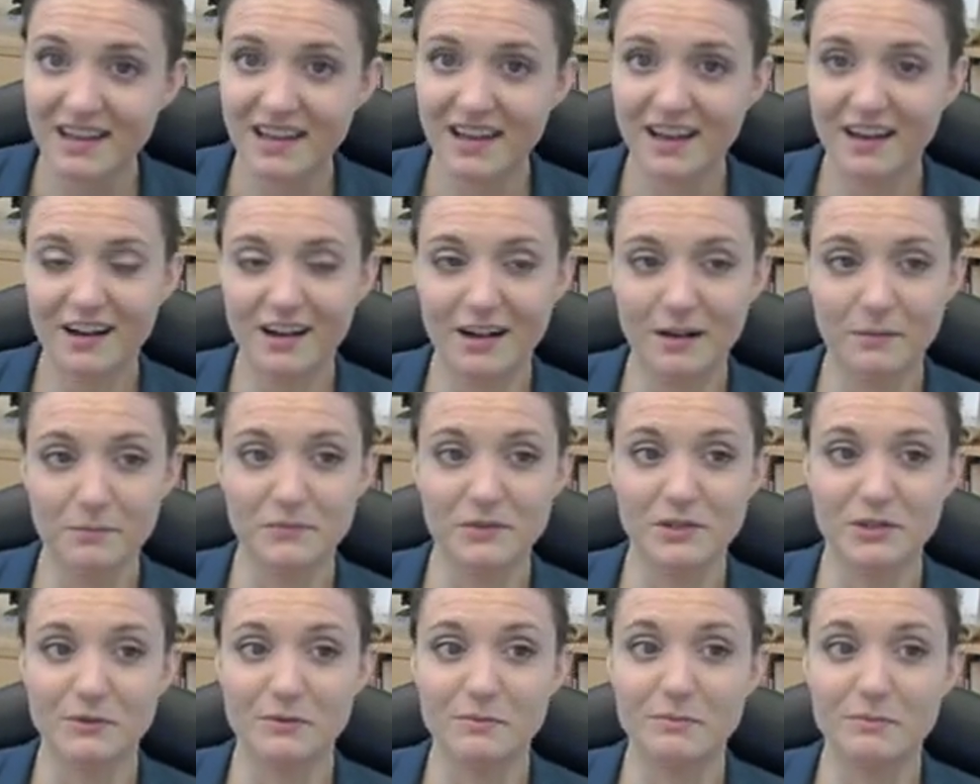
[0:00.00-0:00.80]
Um,
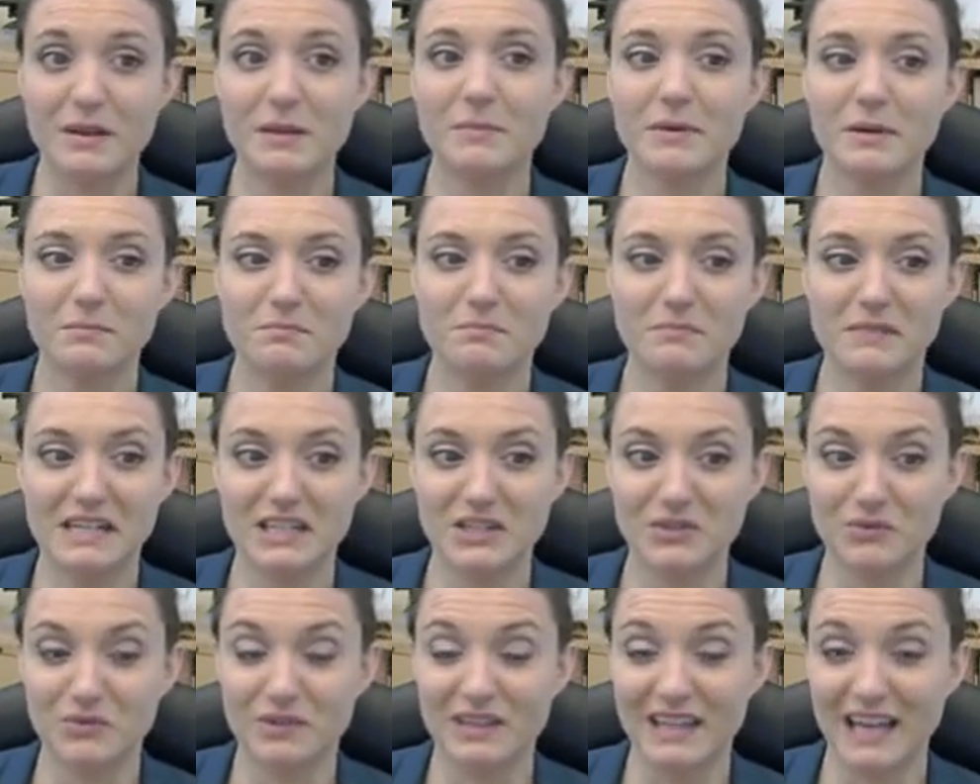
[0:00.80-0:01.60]
so amoeba means
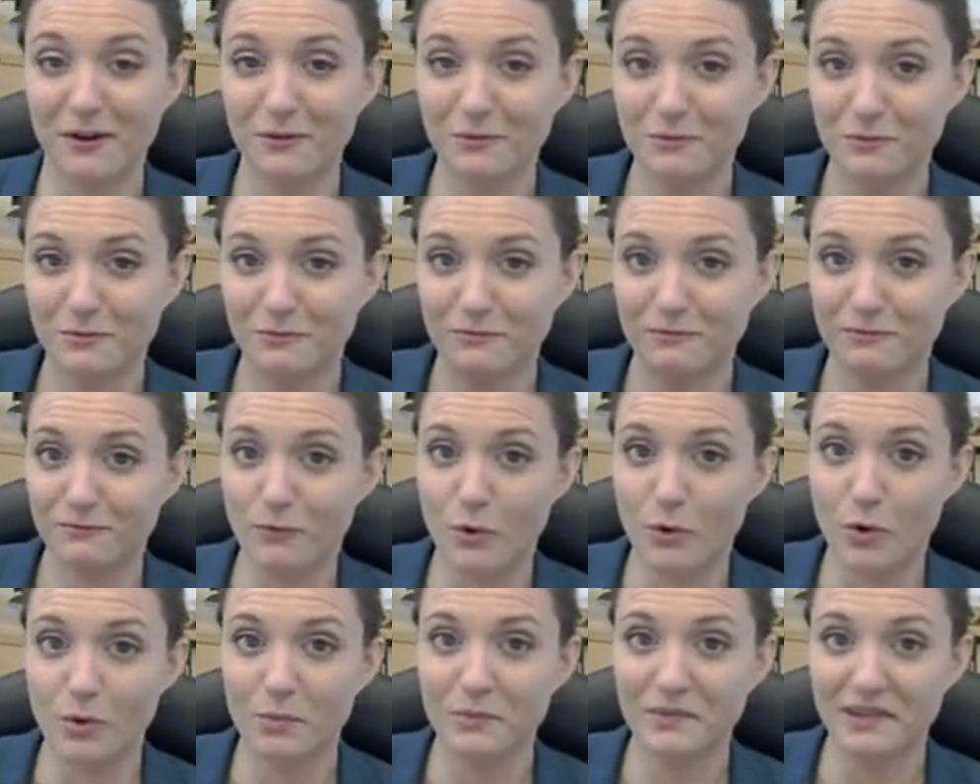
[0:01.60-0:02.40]
without
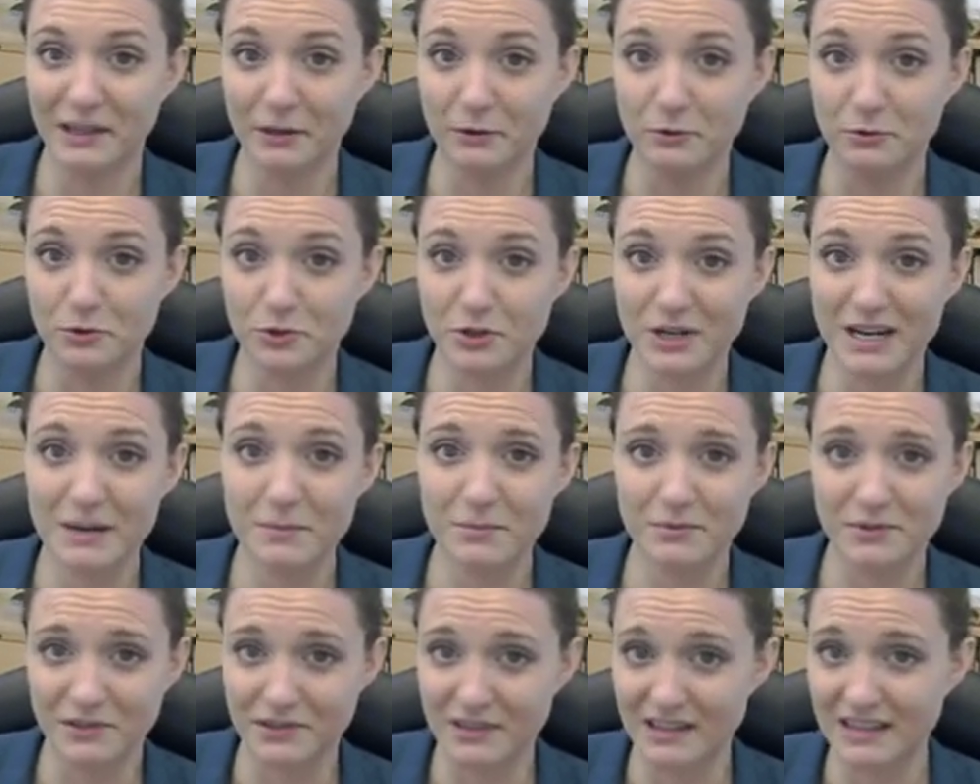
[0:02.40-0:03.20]
form without shape.
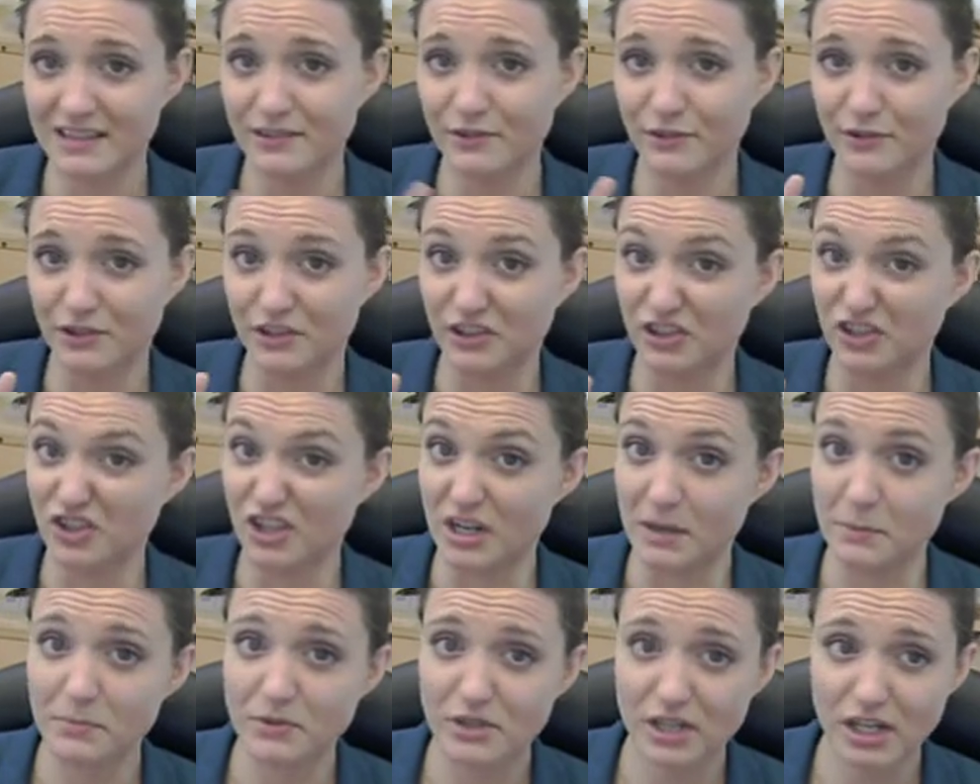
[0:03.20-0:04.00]
So these are the
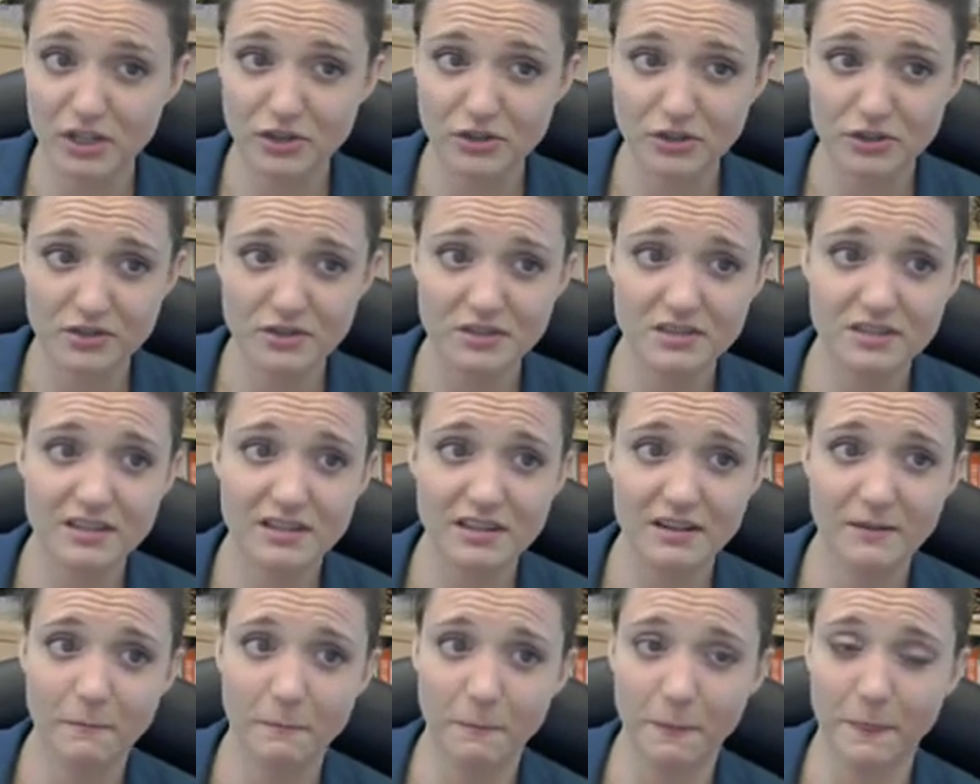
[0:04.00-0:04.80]
shape changers.
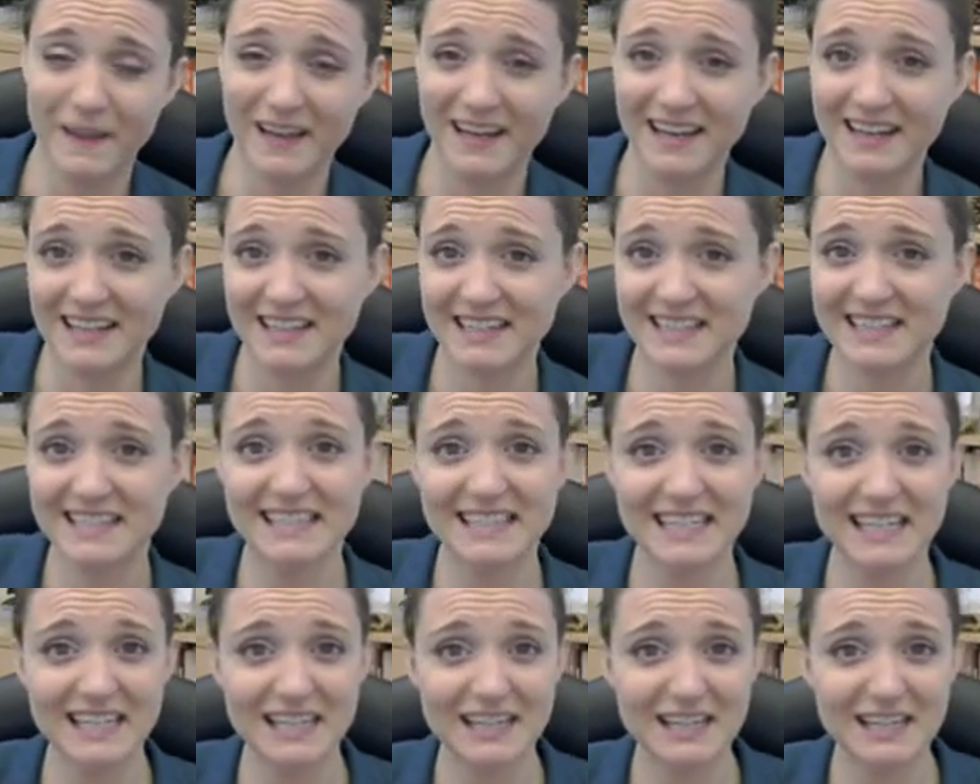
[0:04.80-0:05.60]
They
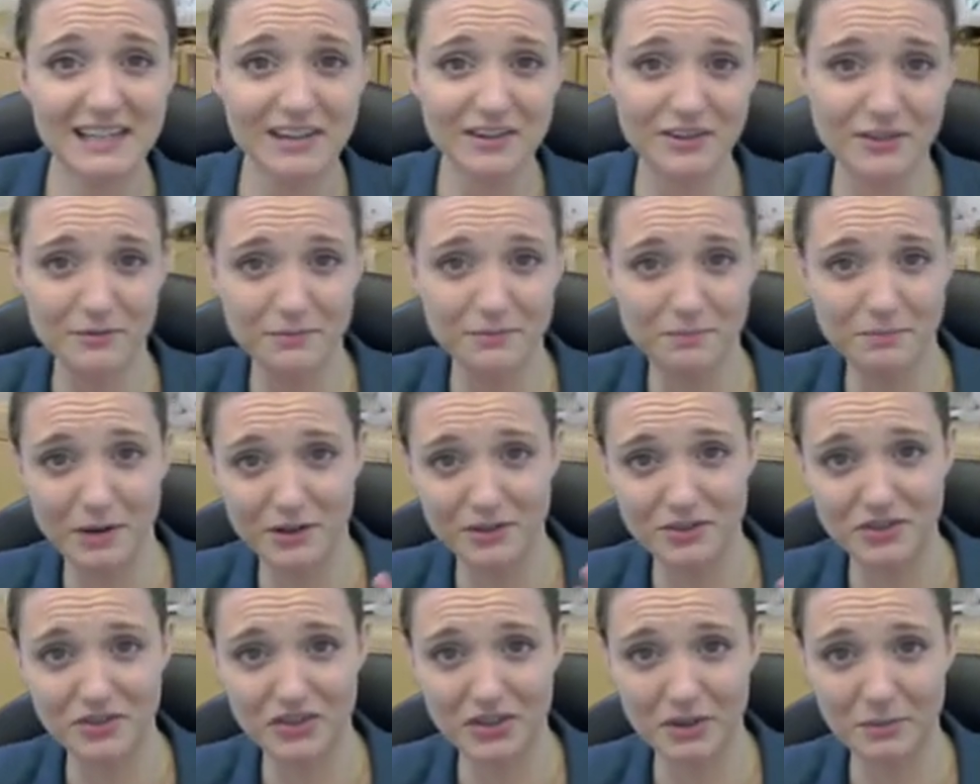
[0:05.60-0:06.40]
extend their parts
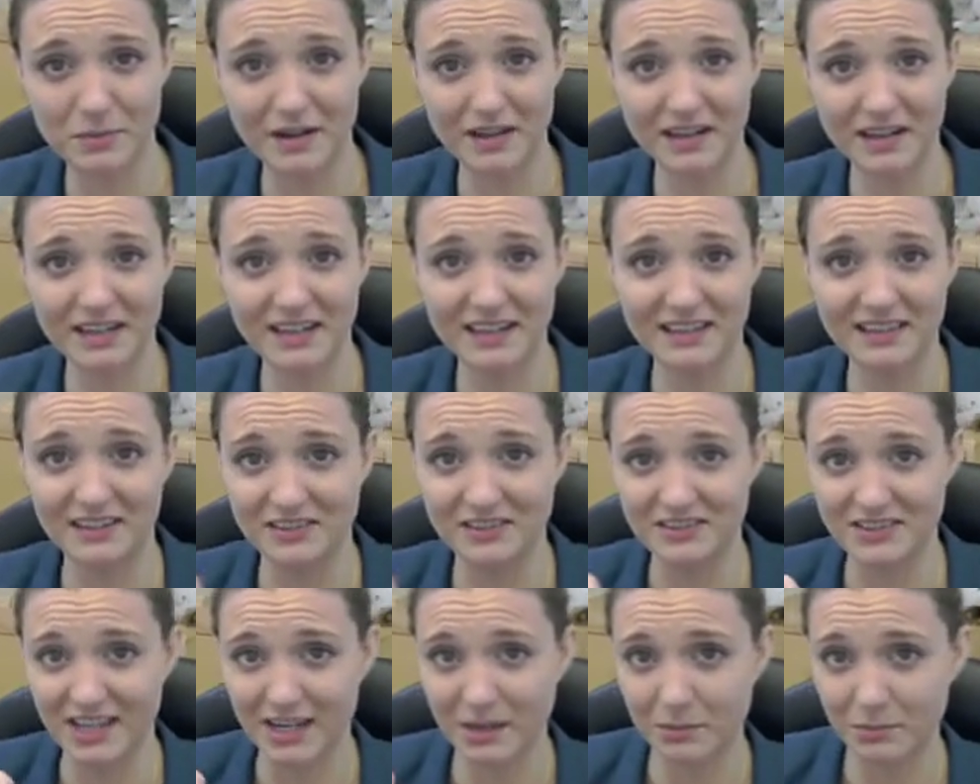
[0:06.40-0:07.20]
of their body and their
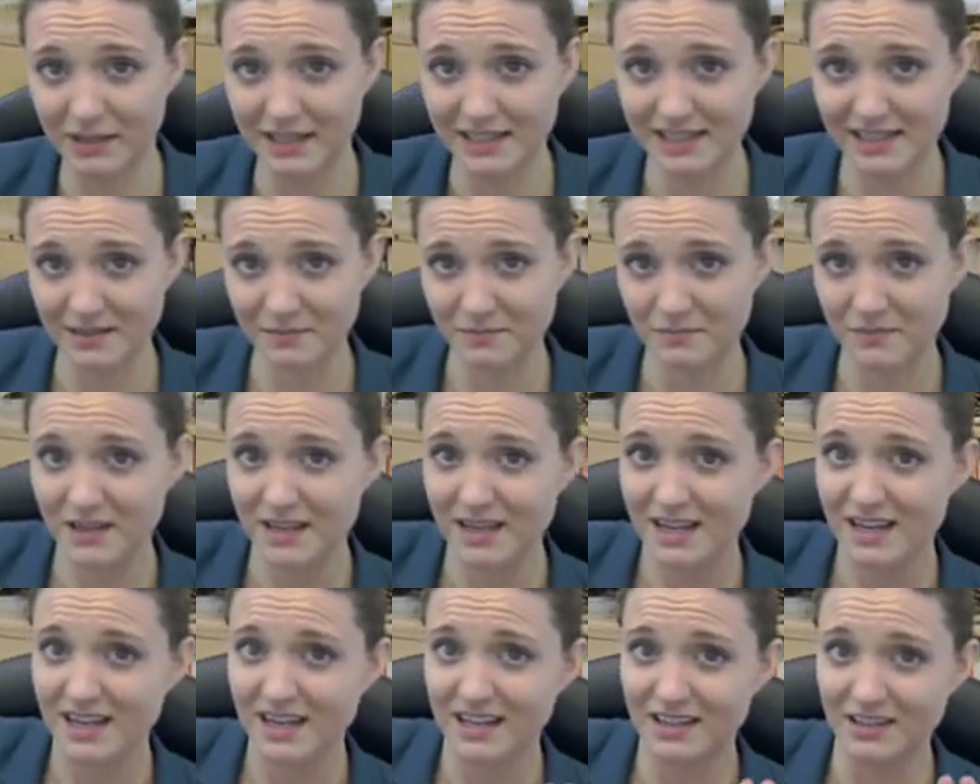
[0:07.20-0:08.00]
cytoplasm
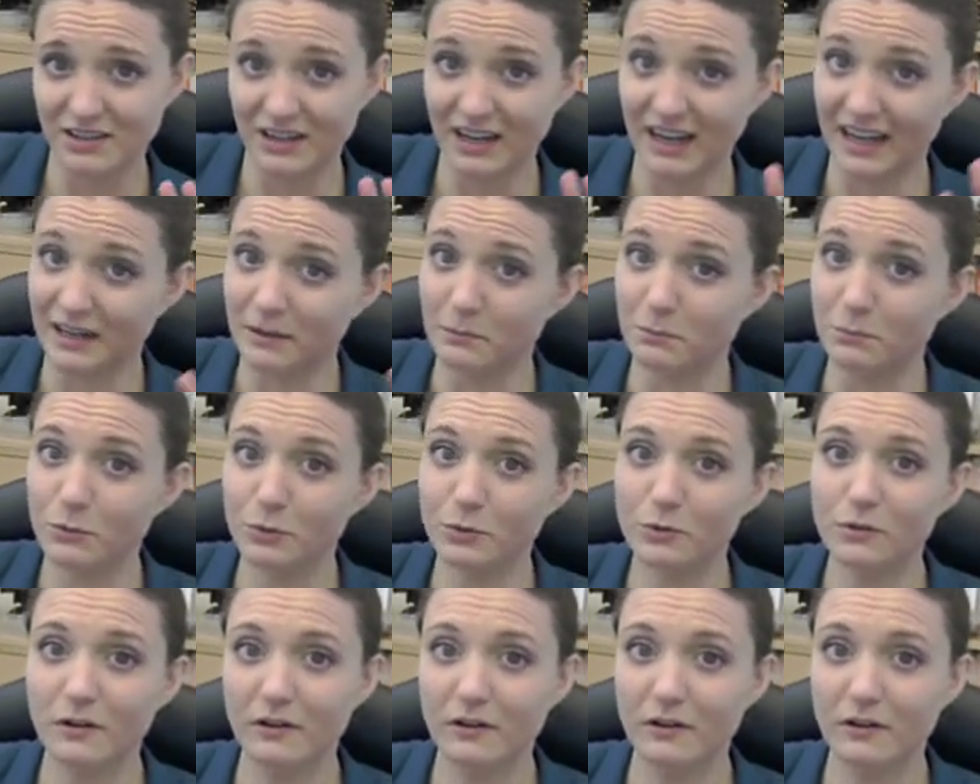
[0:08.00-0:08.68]
to kind of move